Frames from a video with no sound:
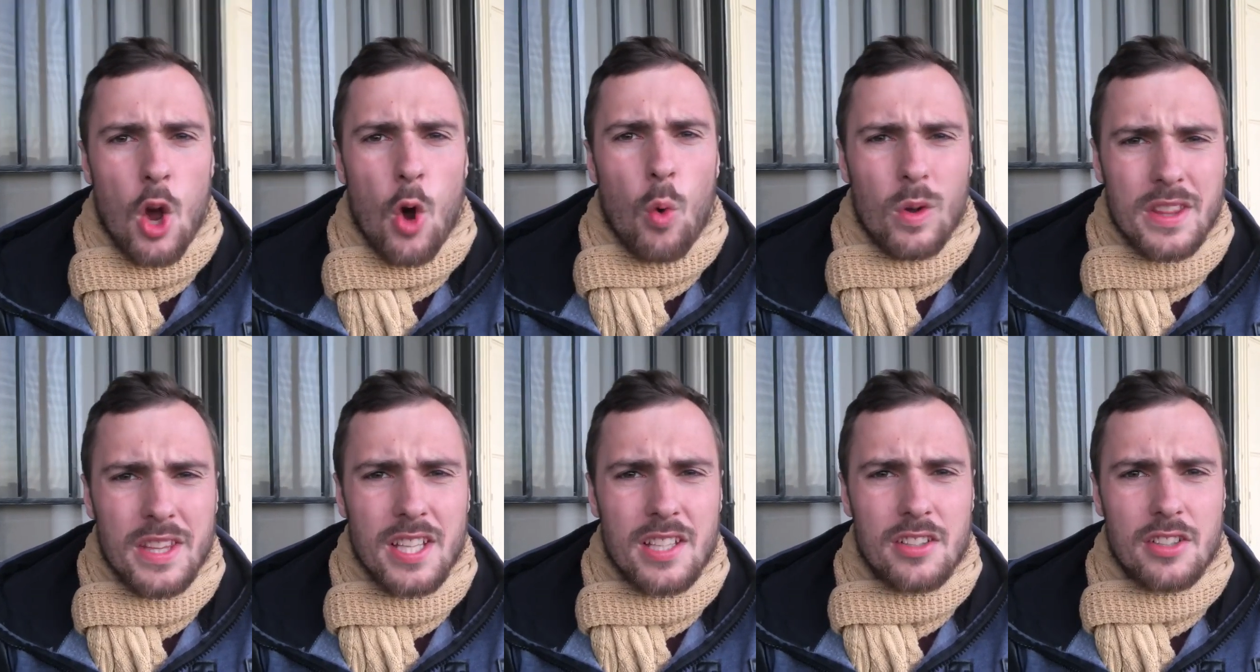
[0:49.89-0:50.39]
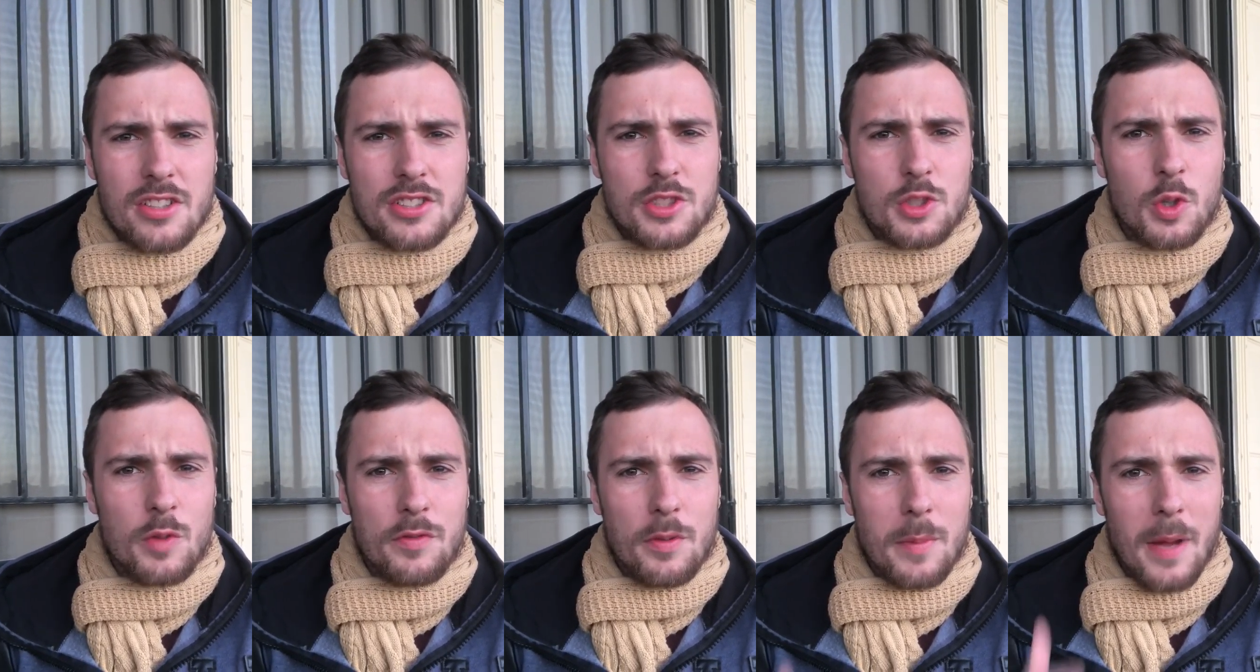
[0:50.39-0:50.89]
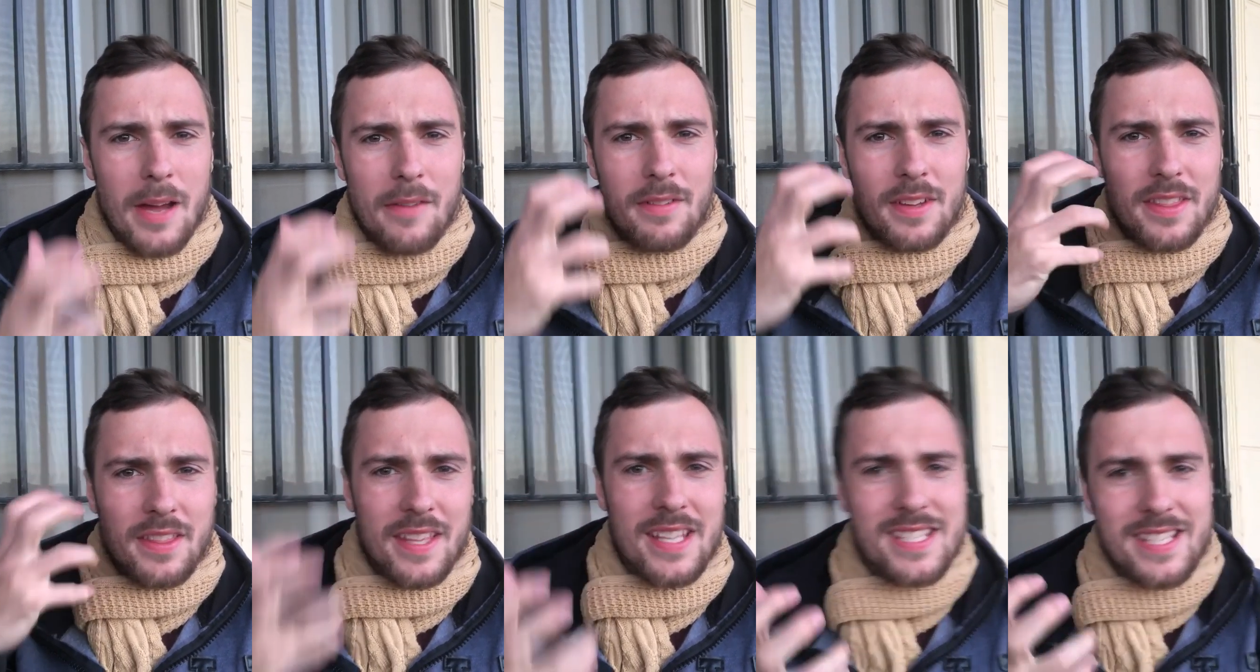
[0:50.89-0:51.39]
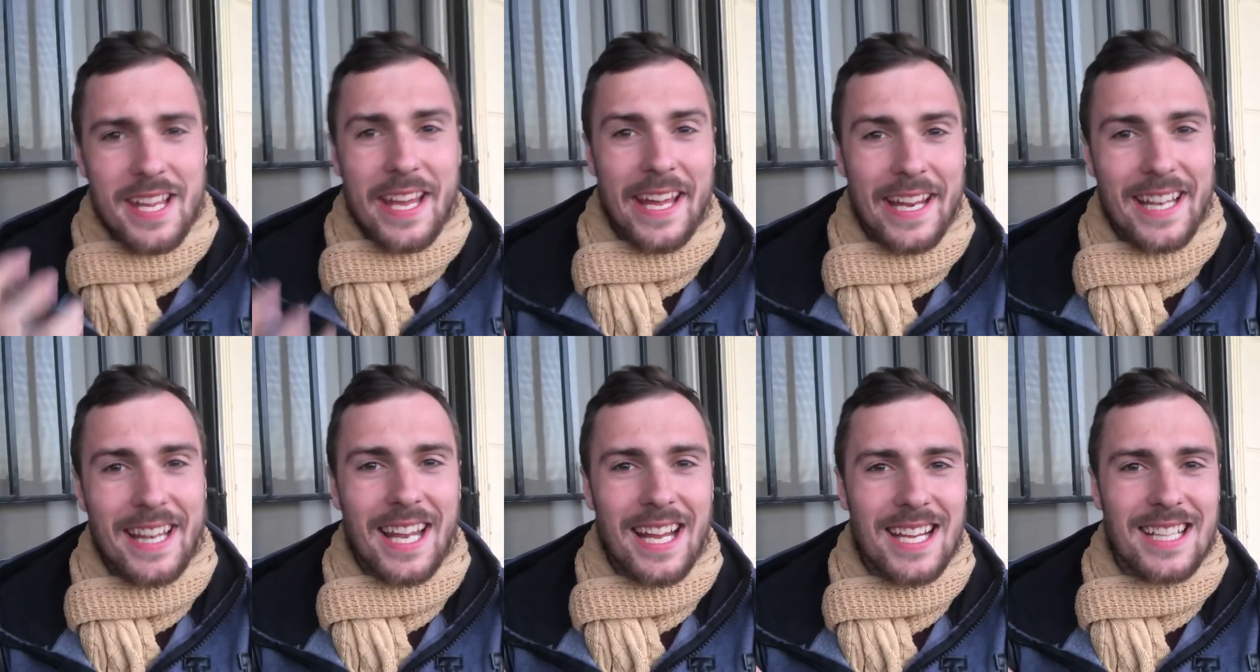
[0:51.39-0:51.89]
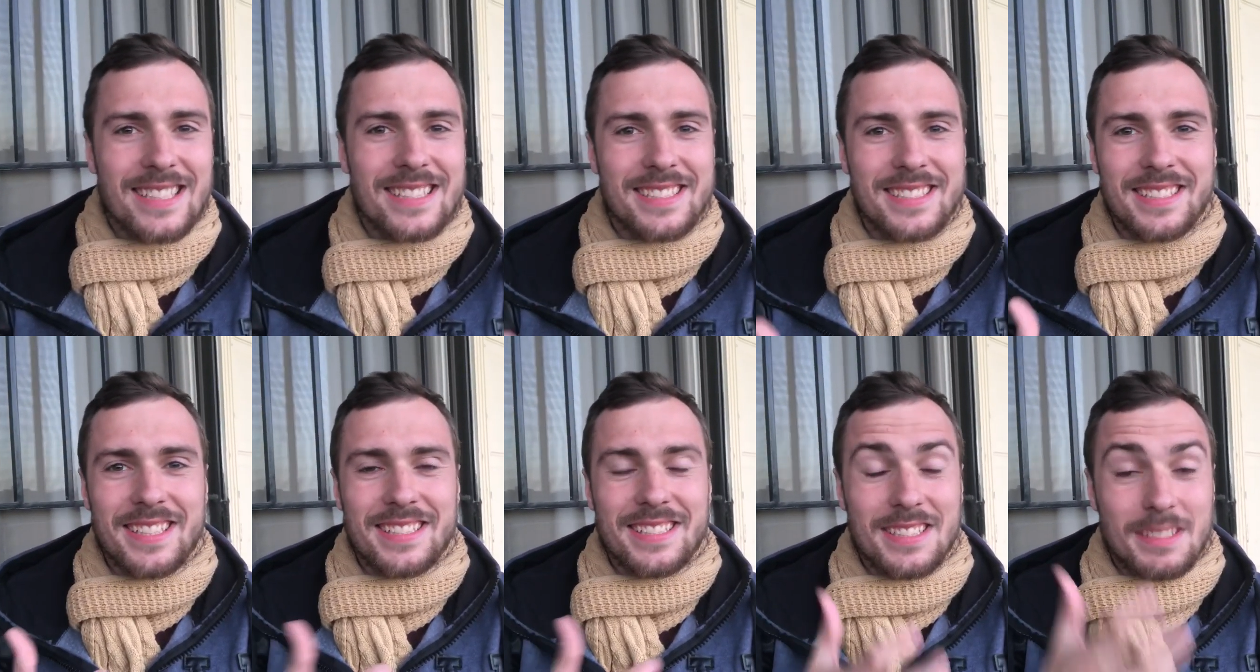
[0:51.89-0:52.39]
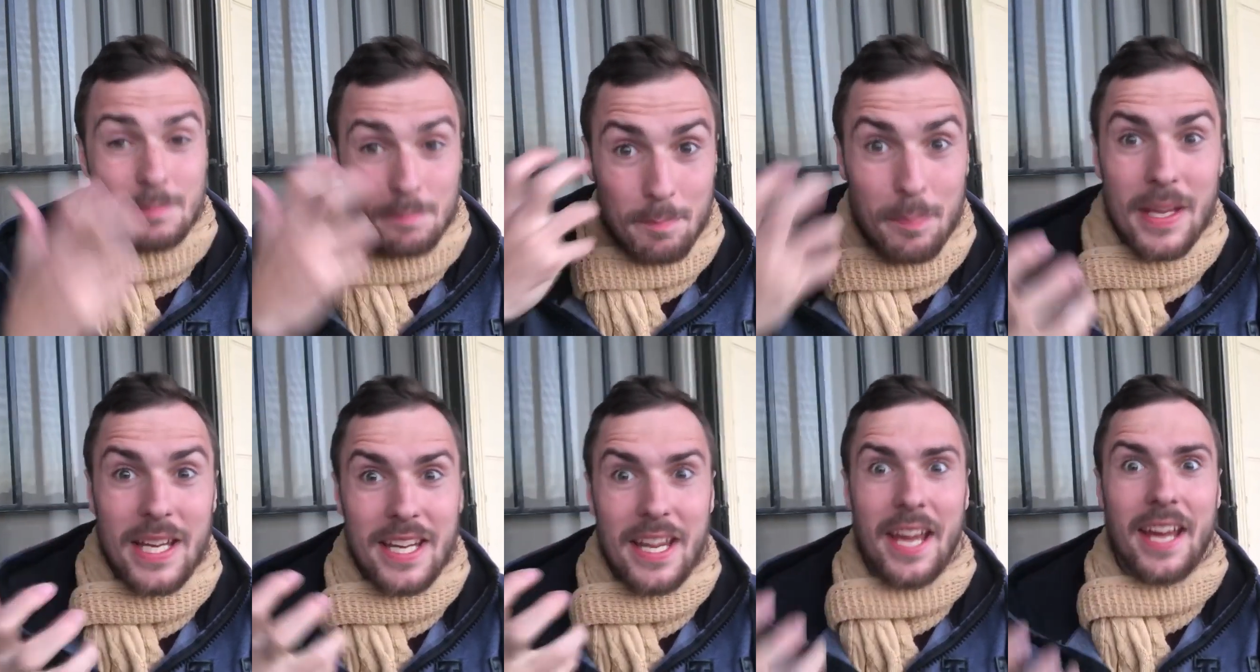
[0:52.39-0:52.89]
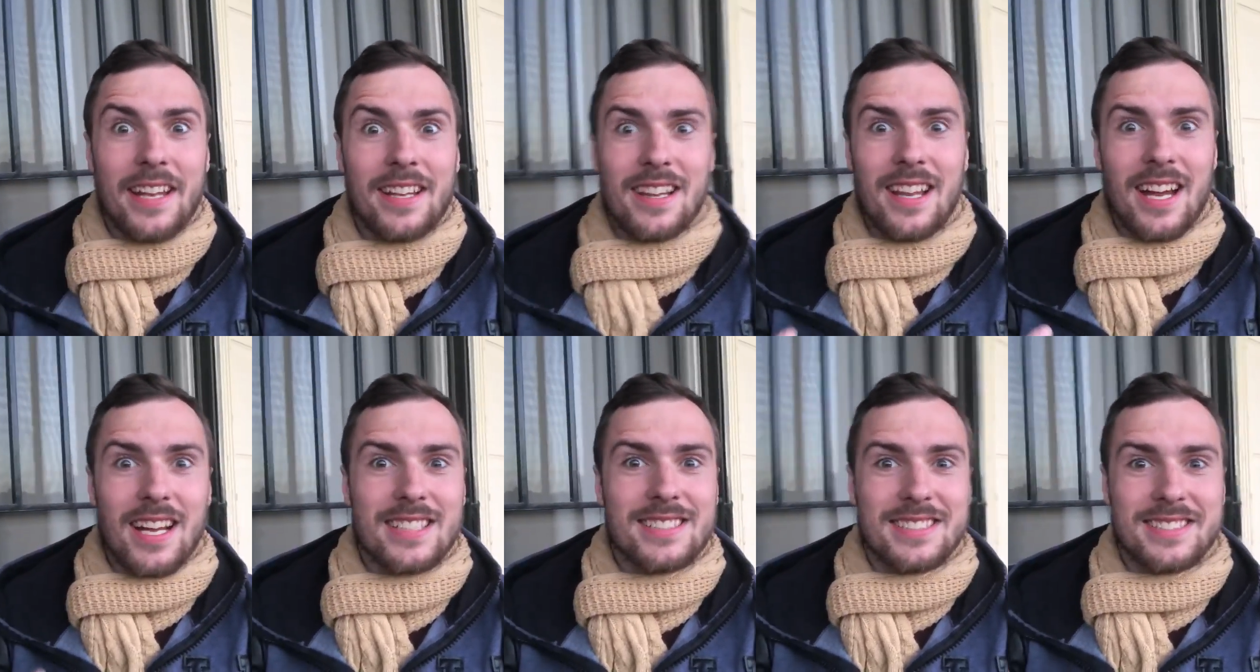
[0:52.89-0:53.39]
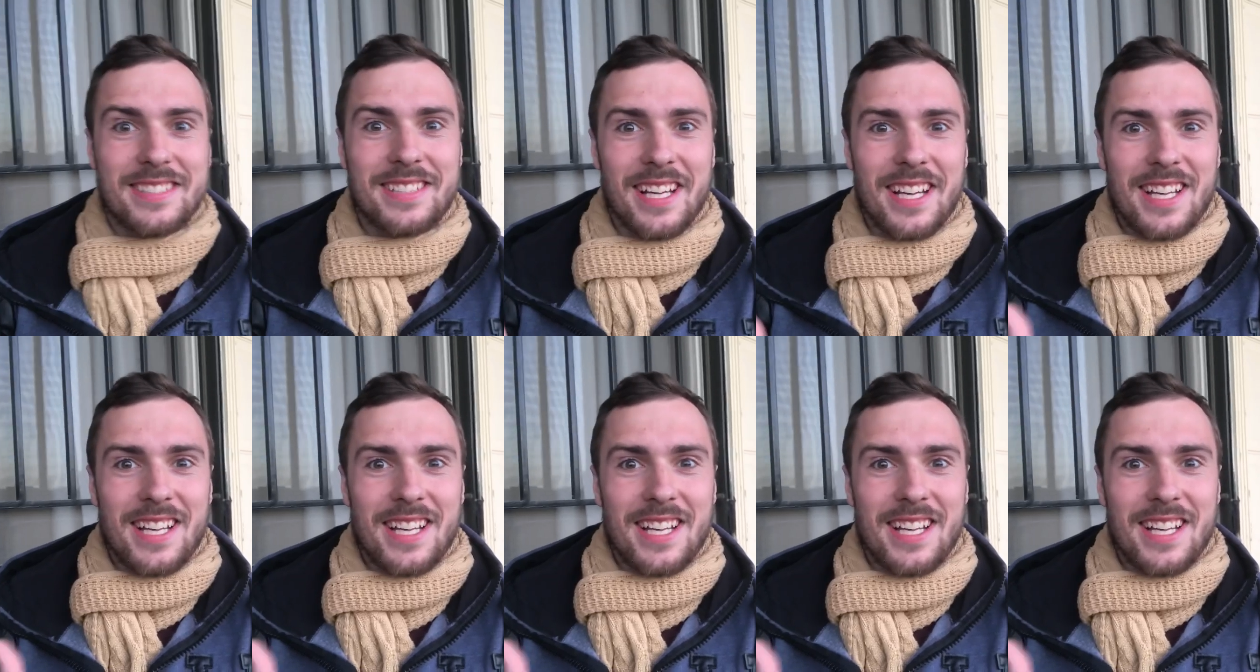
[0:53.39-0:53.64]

What hinders you from having these headlines, these big headlines,